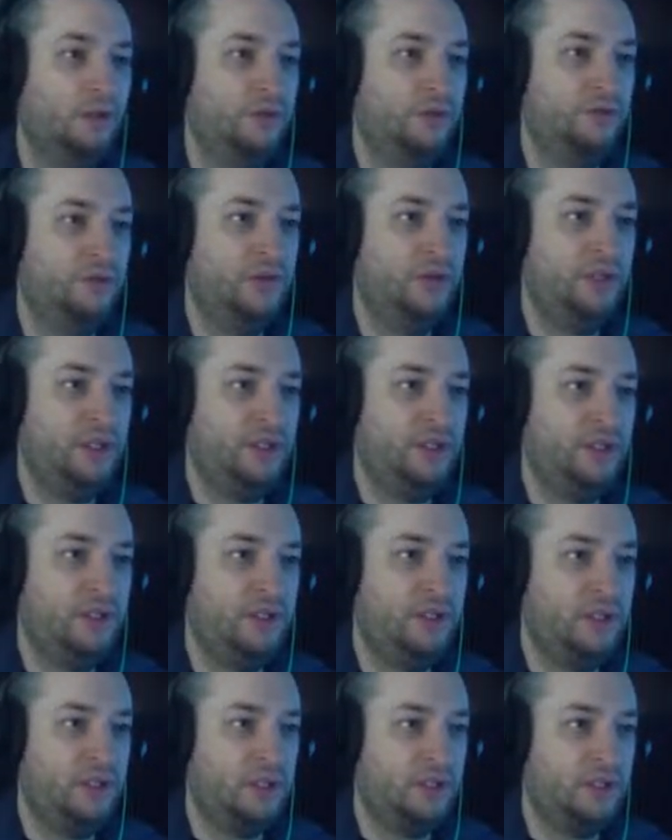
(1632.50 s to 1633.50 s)
So I need
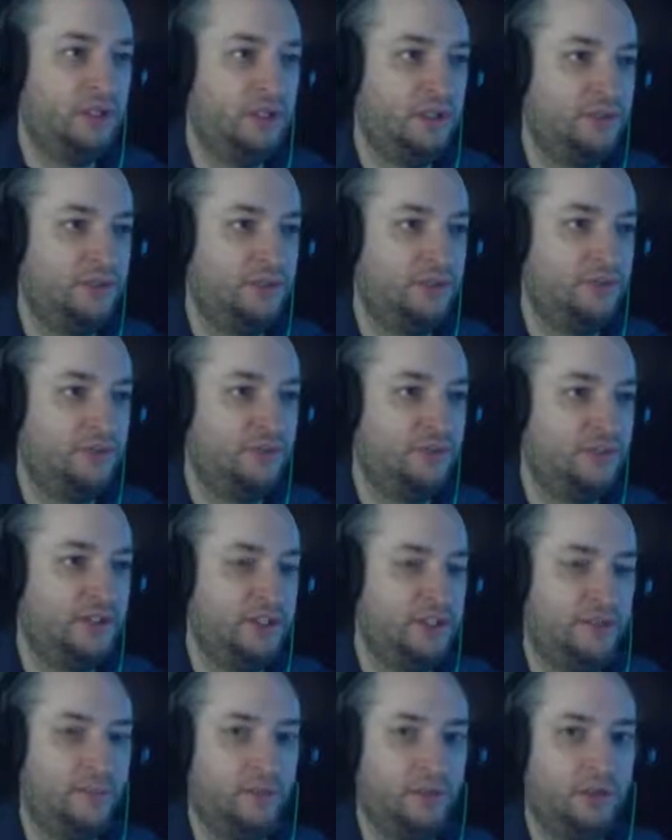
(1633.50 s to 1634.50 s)
to
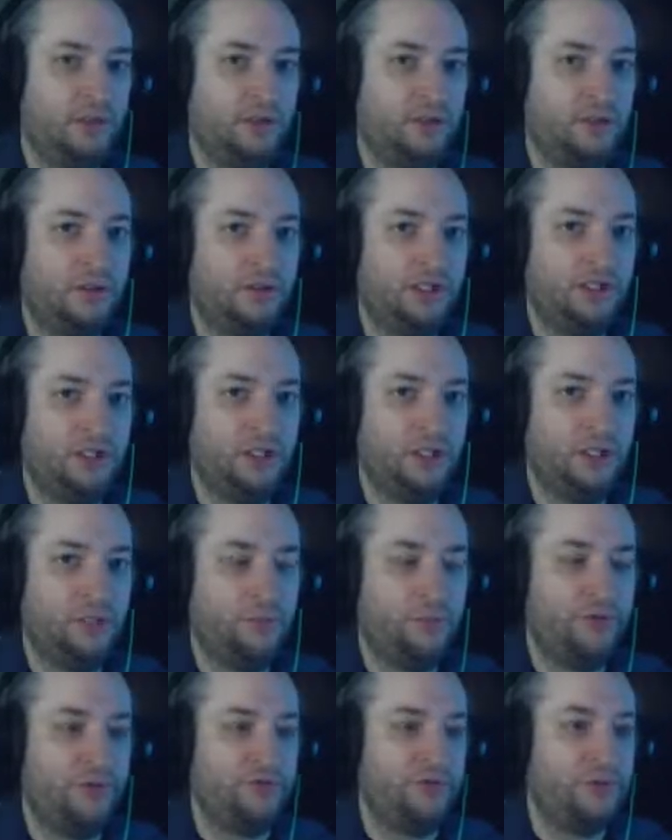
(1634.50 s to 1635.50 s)
skim along here.
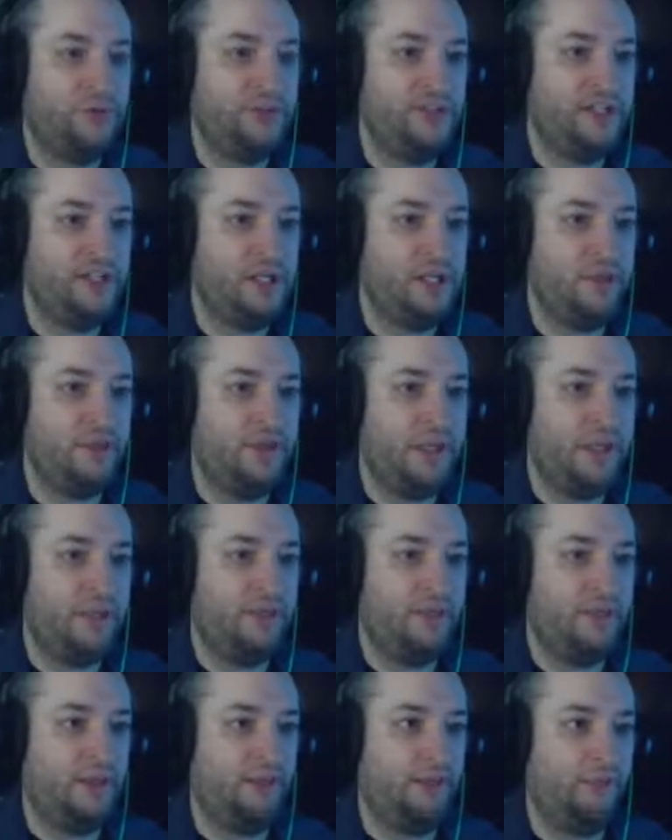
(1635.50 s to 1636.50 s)
Is this going to take care of that
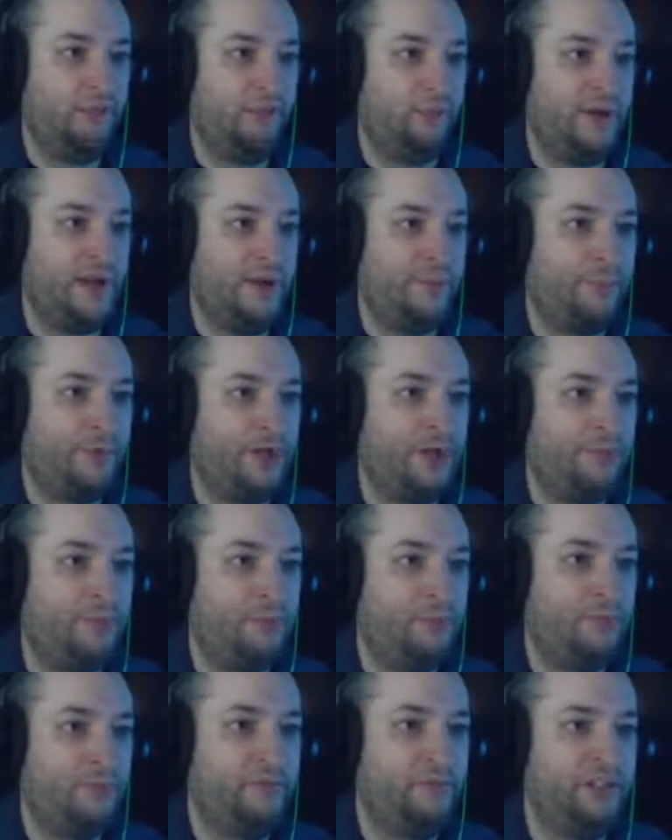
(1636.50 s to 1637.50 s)
little rat
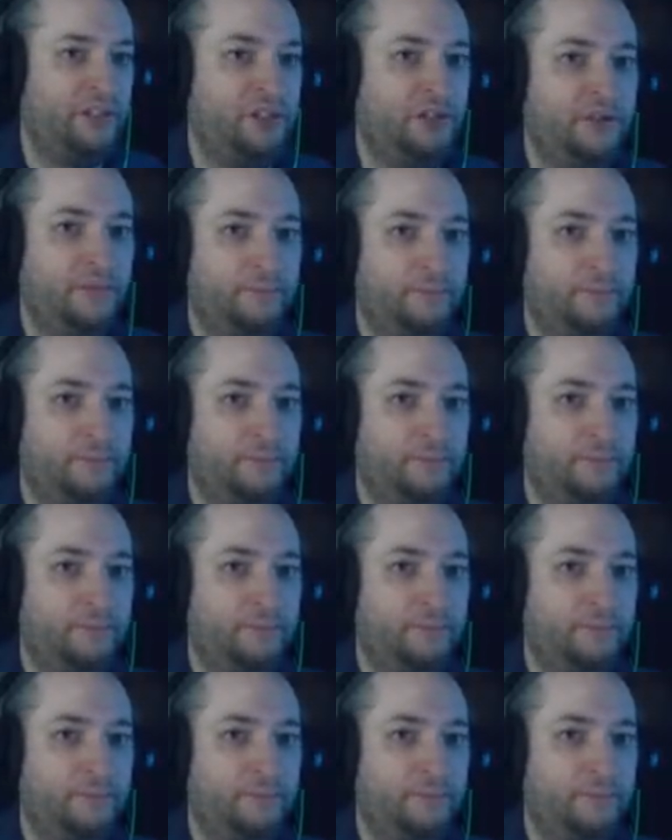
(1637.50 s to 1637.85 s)
problem over here?